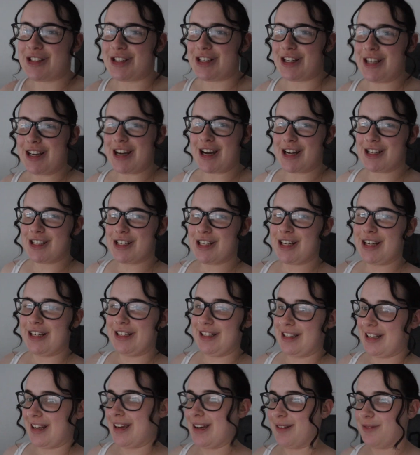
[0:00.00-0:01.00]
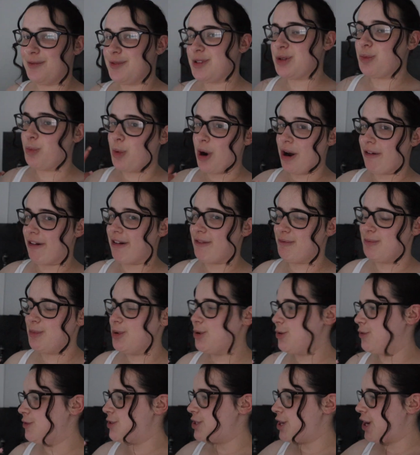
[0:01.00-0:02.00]
She actually lives where I've
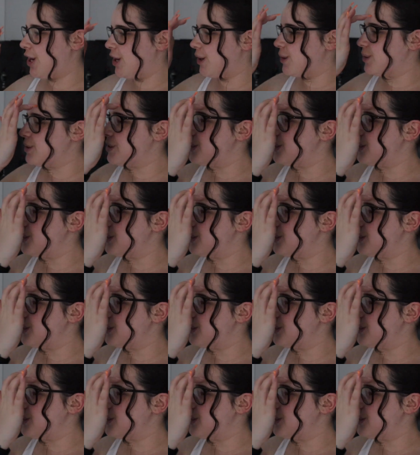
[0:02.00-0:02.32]
moved to,